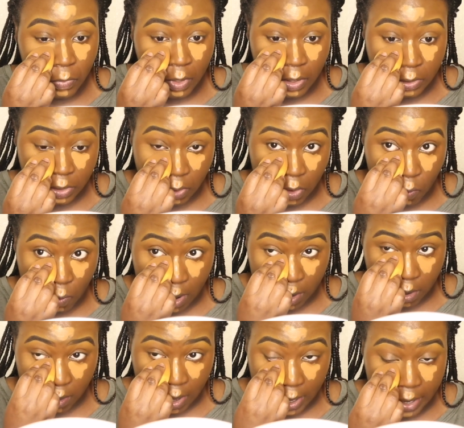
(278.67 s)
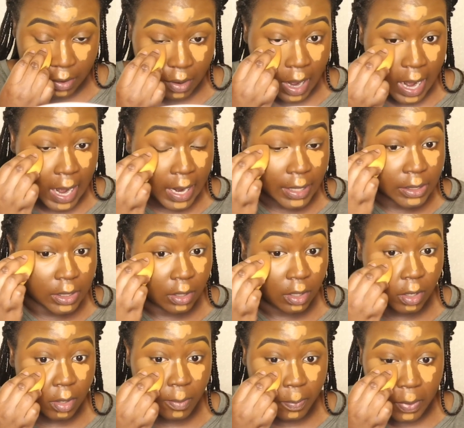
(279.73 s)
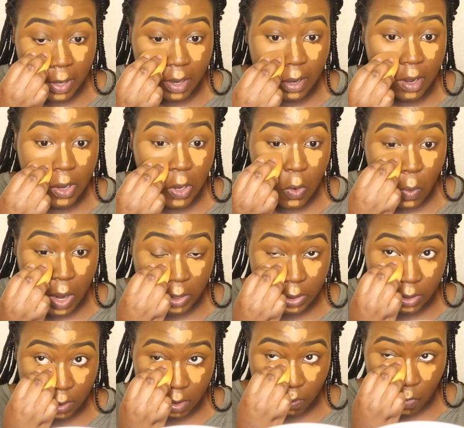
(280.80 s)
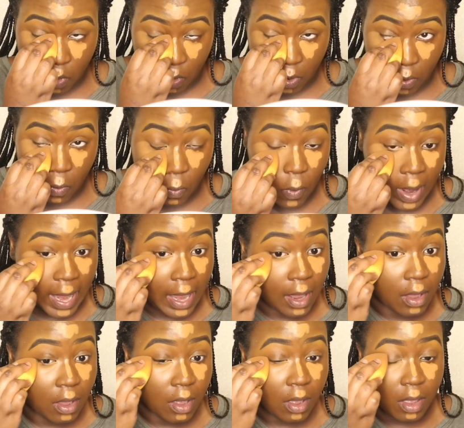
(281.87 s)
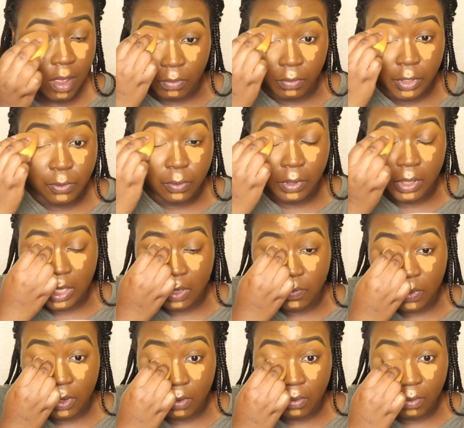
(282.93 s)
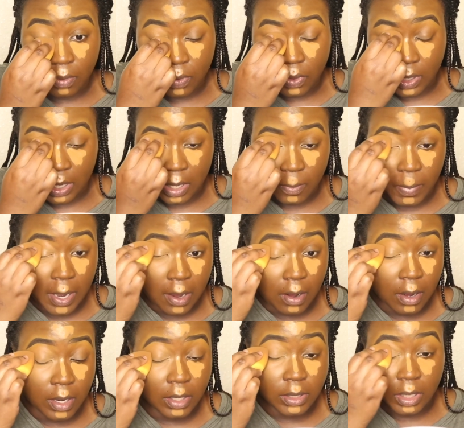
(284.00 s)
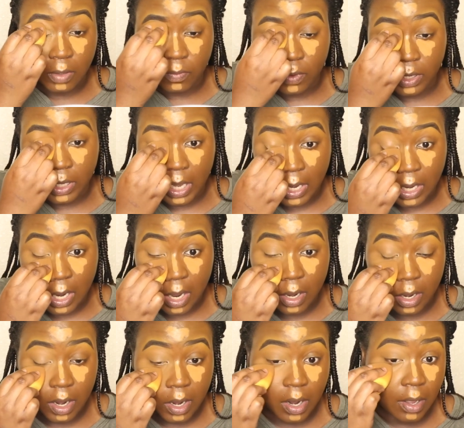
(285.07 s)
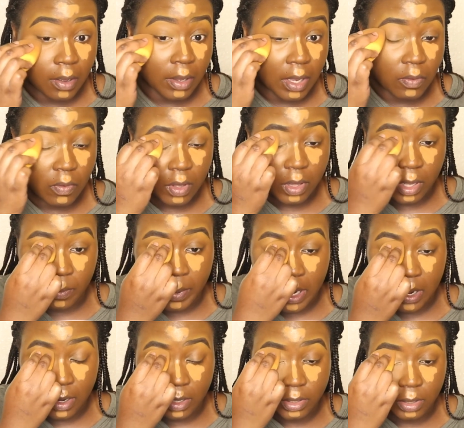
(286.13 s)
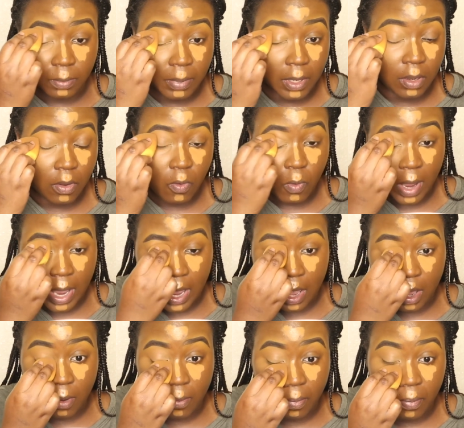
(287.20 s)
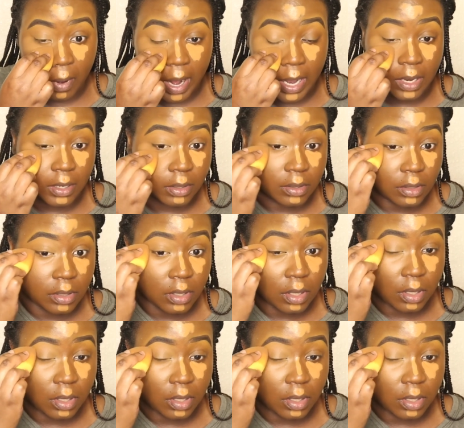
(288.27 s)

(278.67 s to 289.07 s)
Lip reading: So you want your under eye to look bigger. You want it to look more awake, which will give you the appearance of looking younger. It'll give you the appearance of being awake, brightened.